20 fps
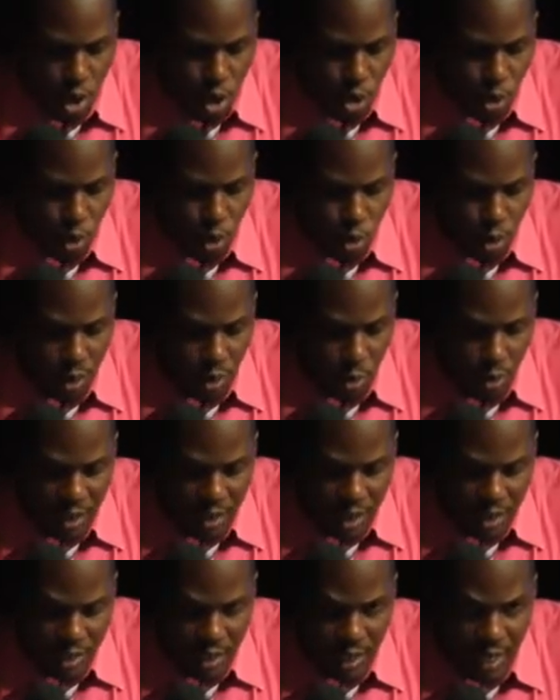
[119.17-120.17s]
So what
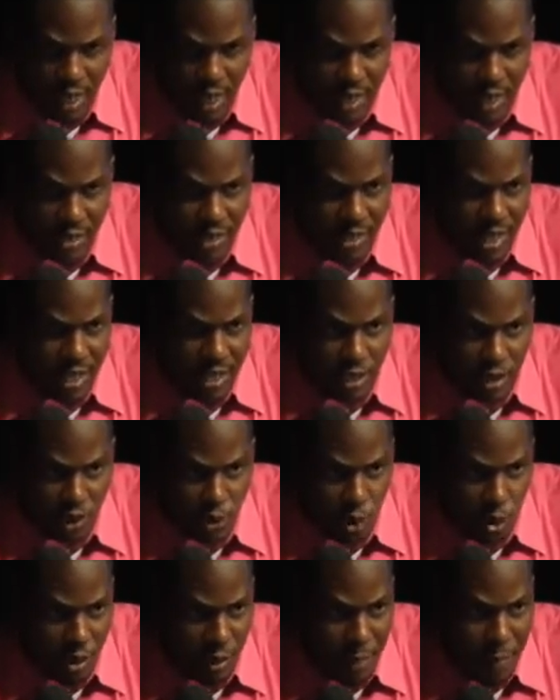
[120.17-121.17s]
it did is that they
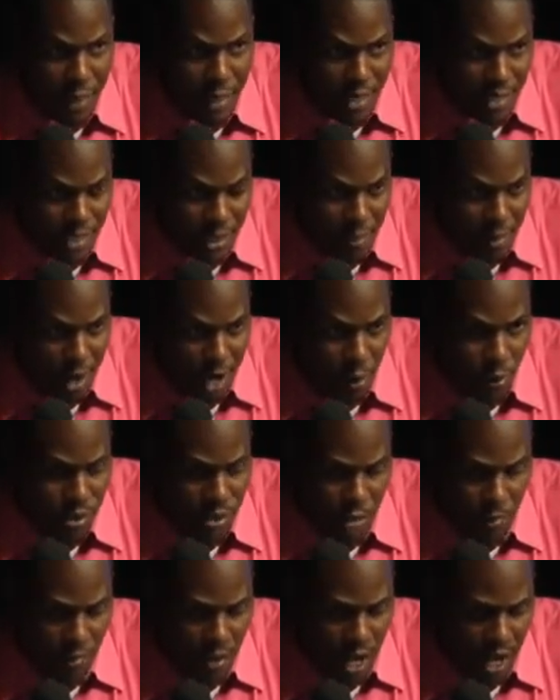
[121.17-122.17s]
sought to meet this demand with
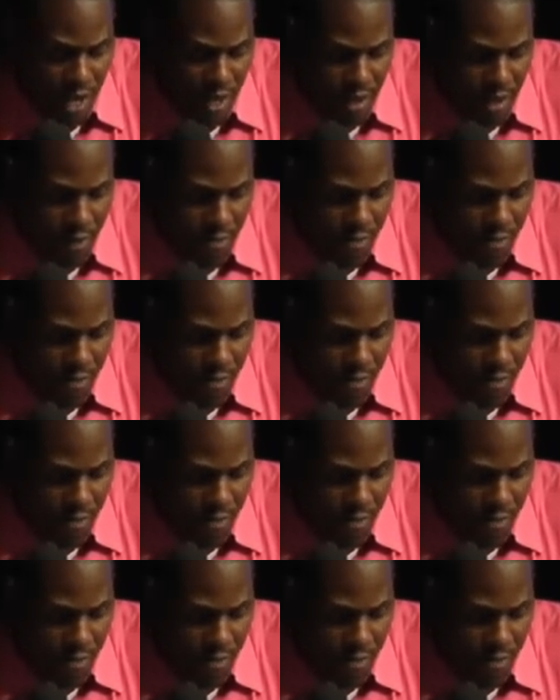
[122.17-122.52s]
supply.